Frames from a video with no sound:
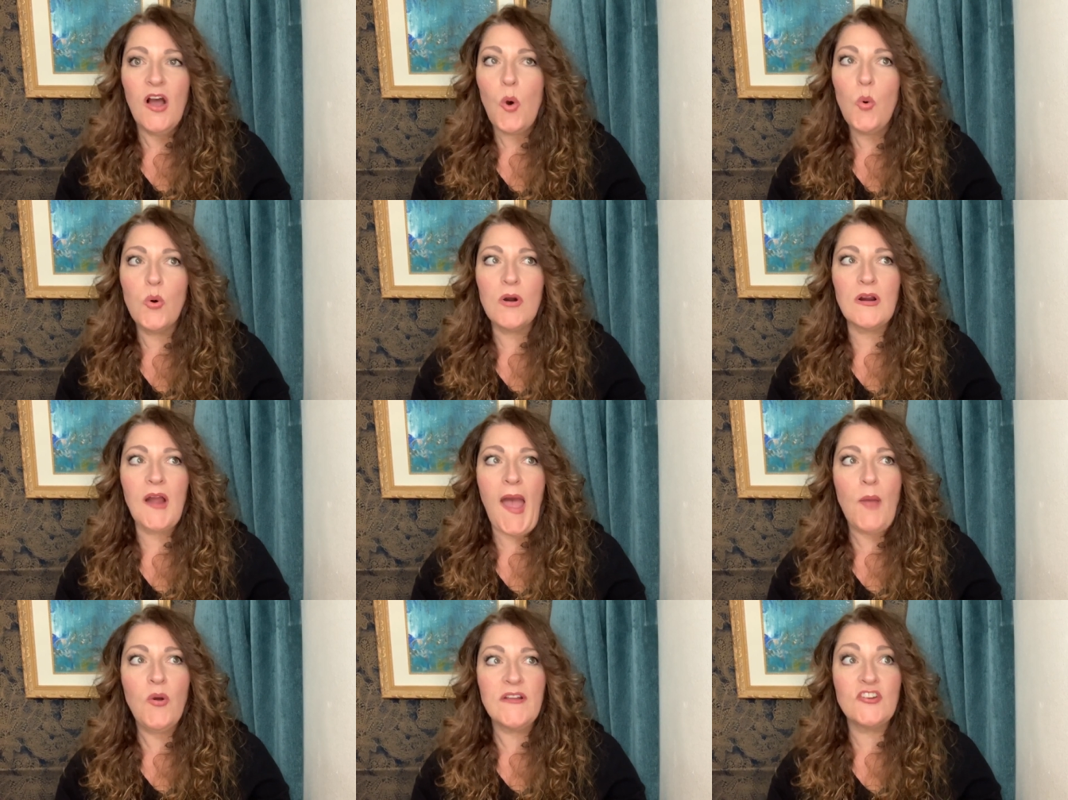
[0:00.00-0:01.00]
or
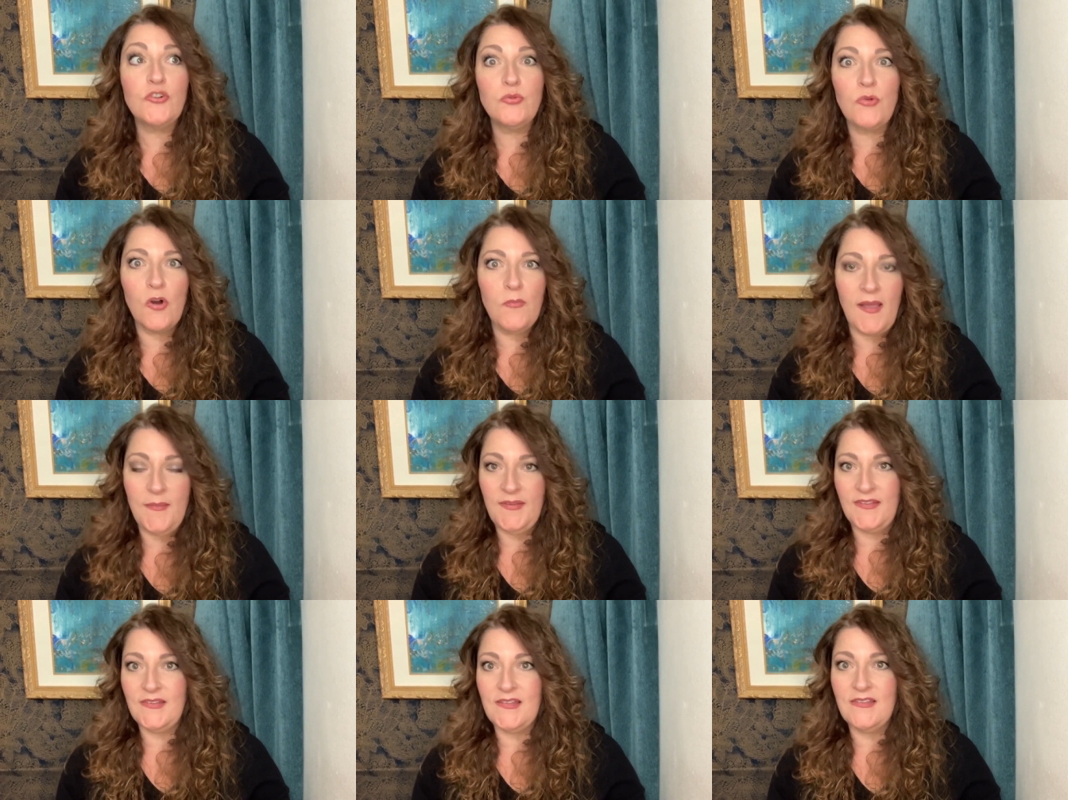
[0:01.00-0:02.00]
I want to grow my
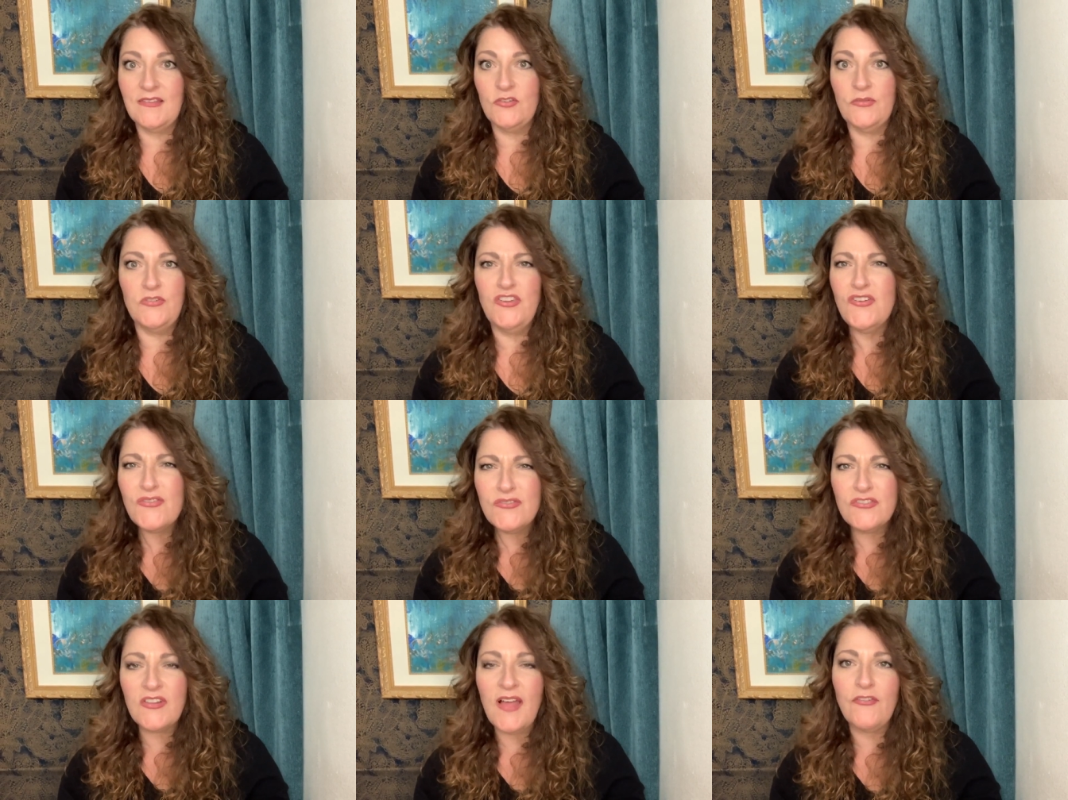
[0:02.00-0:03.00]
business to
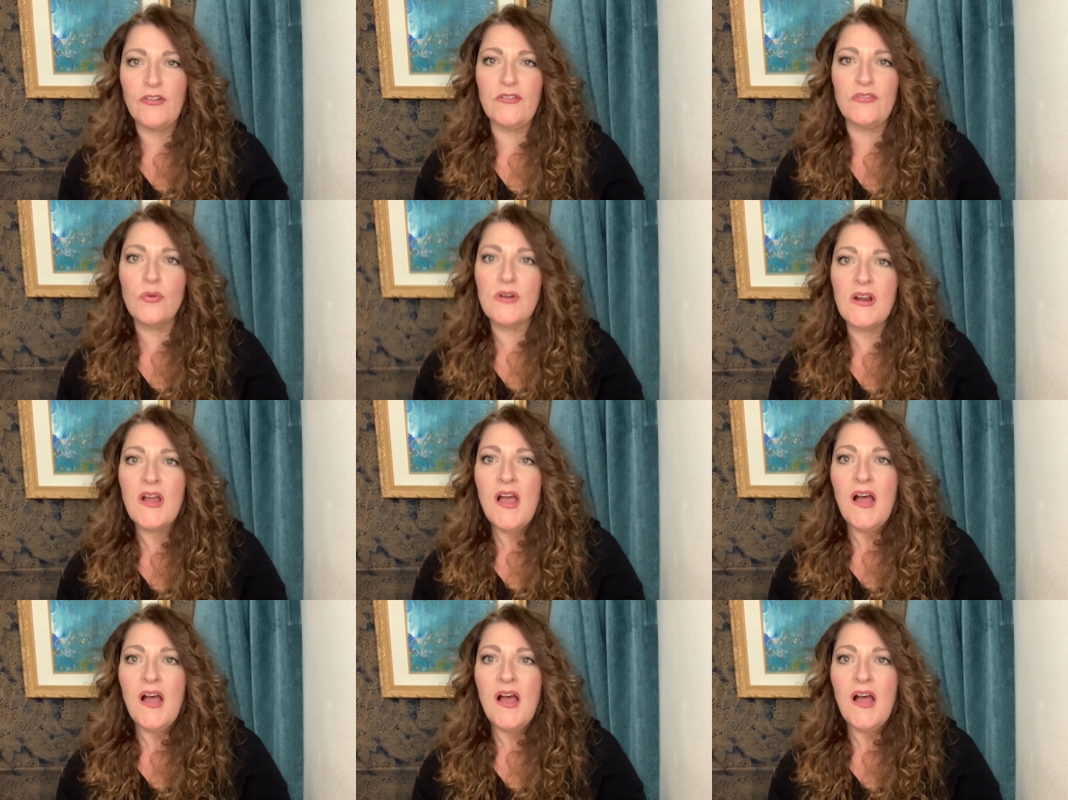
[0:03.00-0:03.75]
huge levels, or